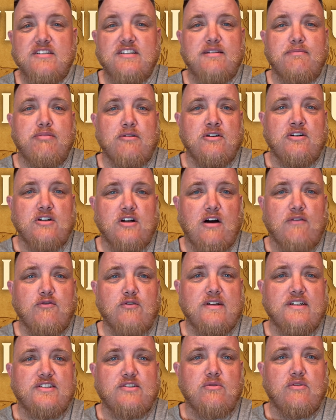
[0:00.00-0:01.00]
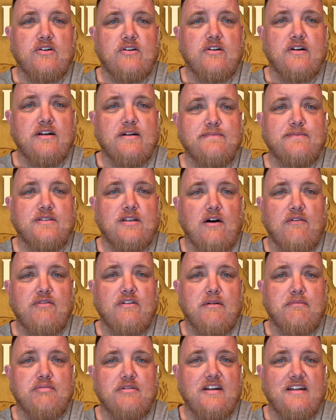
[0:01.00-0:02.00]
the burnt offering, surrendering himself
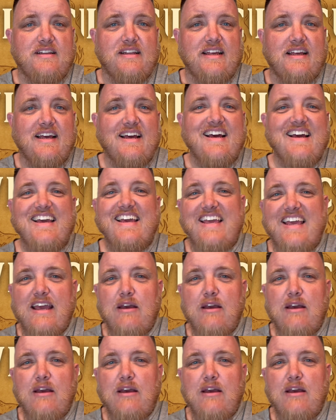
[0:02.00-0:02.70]
completely. He